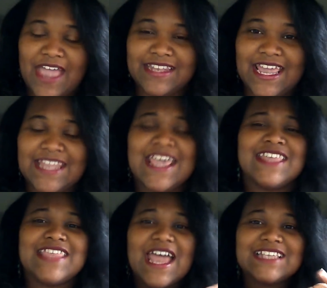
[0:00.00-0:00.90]
that debt.
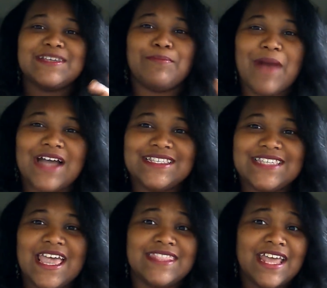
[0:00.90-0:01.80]
That is a
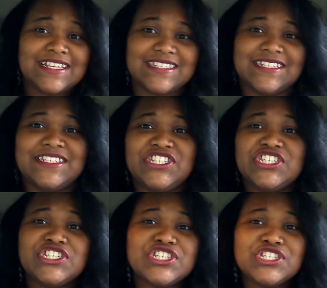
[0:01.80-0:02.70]
mindset and that is a
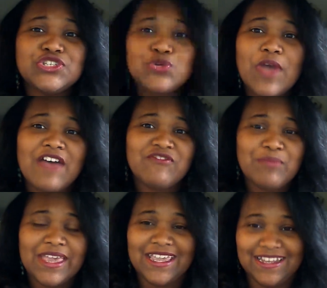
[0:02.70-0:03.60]
decision you have
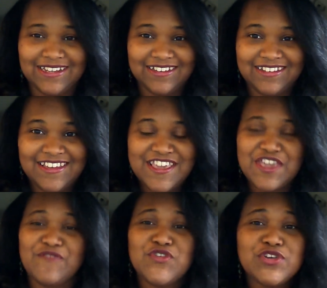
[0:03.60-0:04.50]
made.
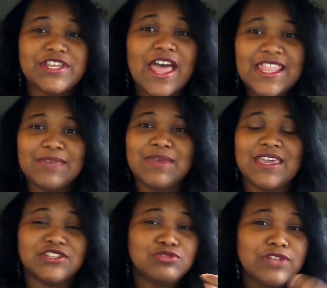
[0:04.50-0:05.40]
If you're telling
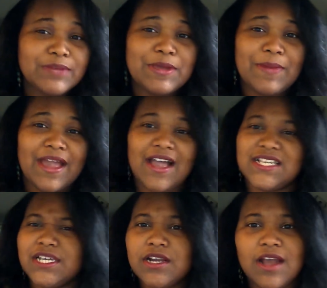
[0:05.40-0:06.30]
me as you look me in my
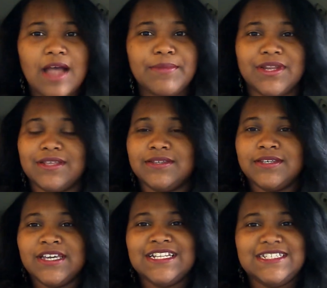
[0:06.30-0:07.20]
eyes, Ericka, I'm gonna
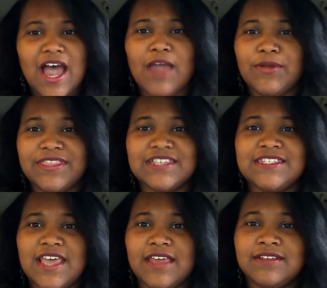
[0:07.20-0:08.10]
die with
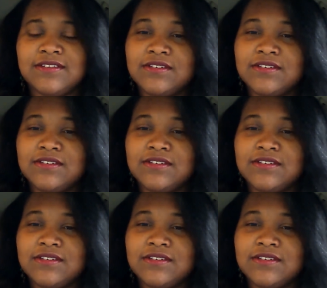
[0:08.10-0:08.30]
this debt.